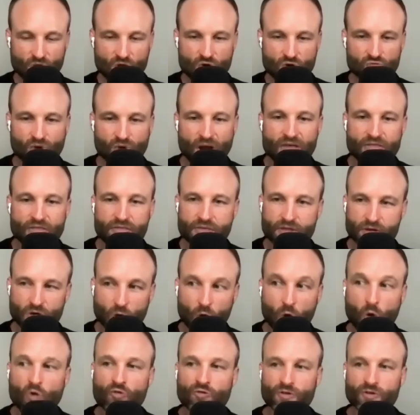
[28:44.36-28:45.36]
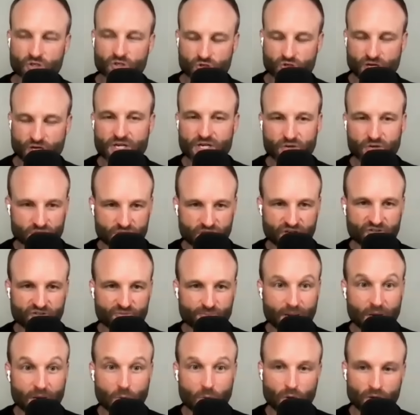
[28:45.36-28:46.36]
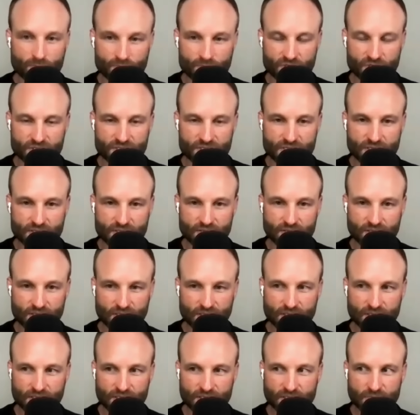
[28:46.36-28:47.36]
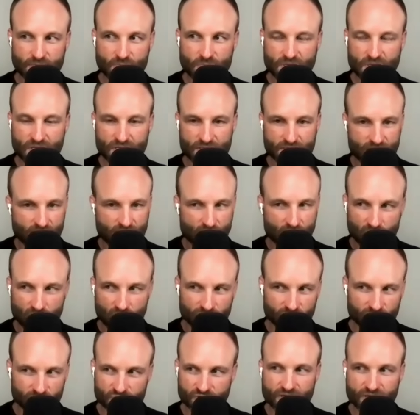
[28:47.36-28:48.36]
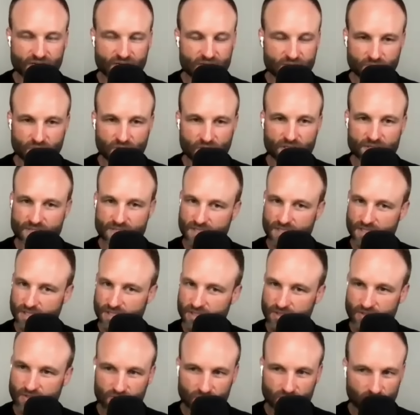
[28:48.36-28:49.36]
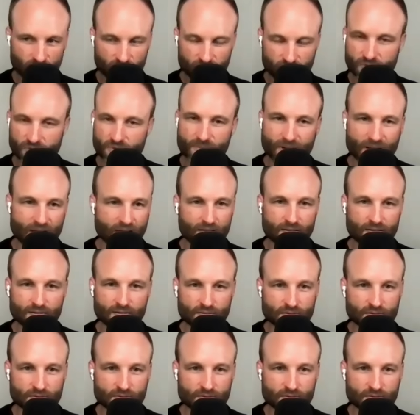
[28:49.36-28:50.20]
rather than over train yourself by 1%, because the overtraining part's going to go real bad.